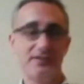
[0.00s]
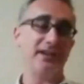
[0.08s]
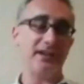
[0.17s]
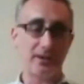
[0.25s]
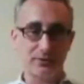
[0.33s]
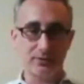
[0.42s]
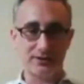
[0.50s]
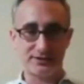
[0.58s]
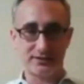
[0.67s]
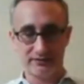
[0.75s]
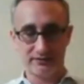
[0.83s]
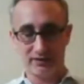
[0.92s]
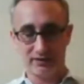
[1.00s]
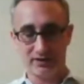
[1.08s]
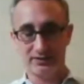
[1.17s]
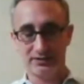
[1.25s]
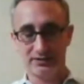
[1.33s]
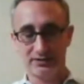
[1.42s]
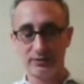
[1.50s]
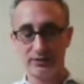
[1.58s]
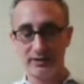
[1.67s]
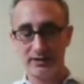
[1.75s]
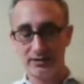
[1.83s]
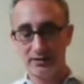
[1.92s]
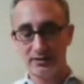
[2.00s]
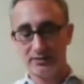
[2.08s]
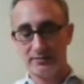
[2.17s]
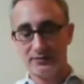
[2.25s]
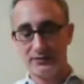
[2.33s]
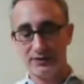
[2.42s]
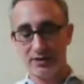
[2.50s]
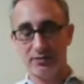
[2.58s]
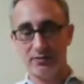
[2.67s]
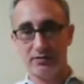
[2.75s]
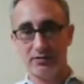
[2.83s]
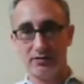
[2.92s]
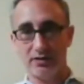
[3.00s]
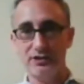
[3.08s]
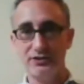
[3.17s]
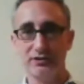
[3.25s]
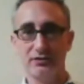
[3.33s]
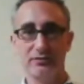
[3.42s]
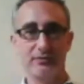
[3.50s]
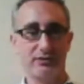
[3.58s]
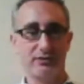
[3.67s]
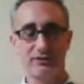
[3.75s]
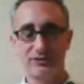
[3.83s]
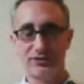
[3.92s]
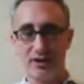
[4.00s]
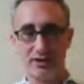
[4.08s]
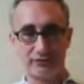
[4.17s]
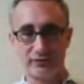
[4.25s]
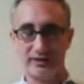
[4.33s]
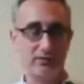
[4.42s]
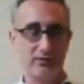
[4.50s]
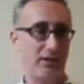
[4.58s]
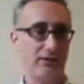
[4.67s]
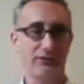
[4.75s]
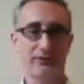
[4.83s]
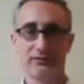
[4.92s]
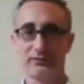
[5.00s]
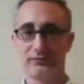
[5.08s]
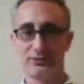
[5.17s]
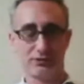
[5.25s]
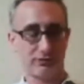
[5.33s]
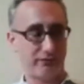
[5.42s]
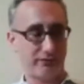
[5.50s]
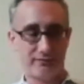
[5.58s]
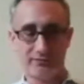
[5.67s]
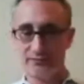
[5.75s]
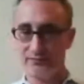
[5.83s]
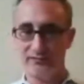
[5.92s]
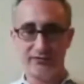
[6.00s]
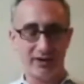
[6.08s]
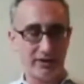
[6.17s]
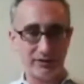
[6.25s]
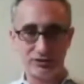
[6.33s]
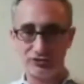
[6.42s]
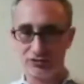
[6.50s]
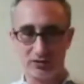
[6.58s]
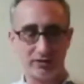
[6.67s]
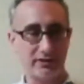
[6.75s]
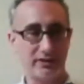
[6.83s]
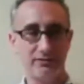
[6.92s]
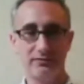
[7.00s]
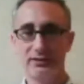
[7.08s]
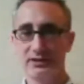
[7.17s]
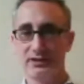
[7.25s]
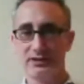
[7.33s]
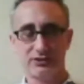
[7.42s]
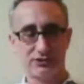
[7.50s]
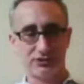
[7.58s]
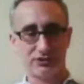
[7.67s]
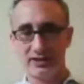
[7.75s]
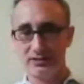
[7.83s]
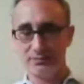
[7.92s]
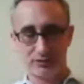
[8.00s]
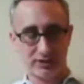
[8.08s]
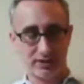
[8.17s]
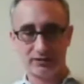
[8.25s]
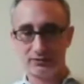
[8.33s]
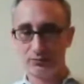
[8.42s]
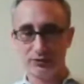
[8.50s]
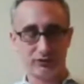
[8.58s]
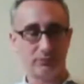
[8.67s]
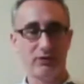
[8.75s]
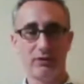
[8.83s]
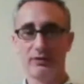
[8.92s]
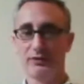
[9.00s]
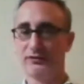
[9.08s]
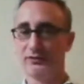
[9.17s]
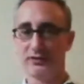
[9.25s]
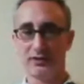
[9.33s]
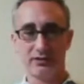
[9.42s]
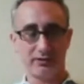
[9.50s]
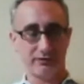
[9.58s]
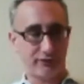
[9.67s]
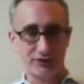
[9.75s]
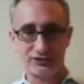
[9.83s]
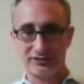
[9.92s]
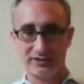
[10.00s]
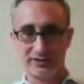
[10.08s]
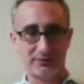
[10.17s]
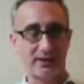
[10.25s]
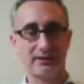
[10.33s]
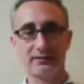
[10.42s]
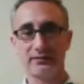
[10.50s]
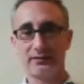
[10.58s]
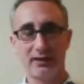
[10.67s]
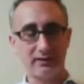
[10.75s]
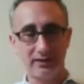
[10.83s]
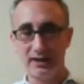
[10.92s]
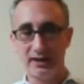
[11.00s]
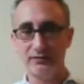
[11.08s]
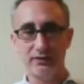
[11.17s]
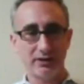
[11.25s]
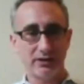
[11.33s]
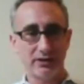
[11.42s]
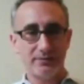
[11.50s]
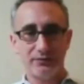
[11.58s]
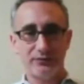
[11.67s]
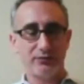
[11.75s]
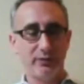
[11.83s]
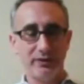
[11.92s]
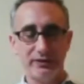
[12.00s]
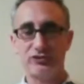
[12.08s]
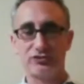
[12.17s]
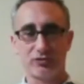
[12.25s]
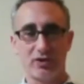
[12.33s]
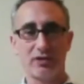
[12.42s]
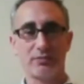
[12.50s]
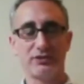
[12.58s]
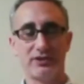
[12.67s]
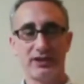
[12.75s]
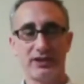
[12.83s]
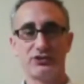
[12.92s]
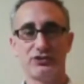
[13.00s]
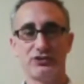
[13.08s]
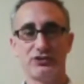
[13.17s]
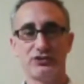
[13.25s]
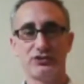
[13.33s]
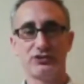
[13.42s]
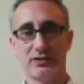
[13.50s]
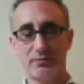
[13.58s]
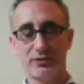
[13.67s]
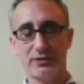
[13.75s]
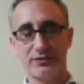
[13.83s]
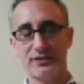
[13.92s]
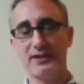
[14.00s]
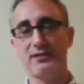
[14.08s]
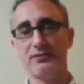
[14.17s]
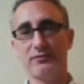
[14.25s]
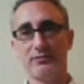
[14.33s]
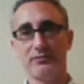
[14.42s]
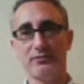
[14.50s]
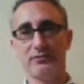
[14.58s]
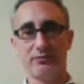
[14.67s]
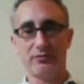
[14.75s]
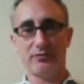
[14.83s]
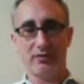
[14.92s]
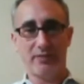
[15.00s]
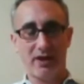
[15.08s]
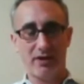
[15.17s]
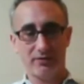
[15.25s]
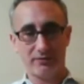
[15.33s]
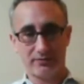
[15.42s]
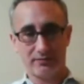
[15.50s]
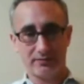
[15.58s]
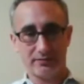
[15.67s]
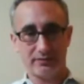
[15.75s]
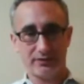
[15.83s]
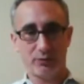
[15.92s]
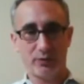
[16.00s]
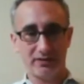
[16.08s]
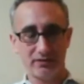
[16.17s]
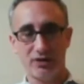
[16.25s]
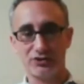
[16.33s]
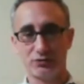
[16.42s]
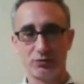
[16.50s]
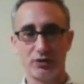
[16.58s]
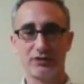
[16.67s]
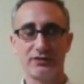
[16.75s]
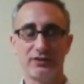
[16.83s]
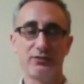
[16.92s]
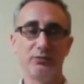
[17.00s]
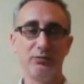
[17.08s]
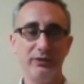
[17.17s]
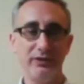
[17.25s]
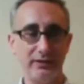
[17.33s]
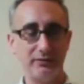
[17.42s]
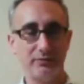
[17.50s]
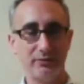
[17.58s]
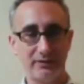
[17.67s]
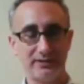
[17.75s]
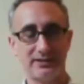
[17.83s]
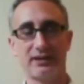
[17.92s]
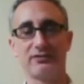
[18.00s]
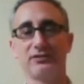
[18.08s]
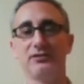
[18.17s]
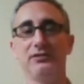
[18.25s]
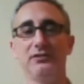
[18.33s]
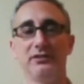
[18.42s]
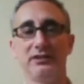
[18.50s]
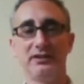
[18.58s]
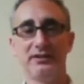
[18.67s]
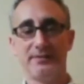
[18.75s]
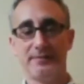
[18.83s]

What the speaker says: And then they come to us and they find us. And really, under the Dodd-Frank laws, which are very strongly designed to protect whistleblowers, the False Claims Act, again, really strong protections. But the thing about the way the laws work, they're really, really technical.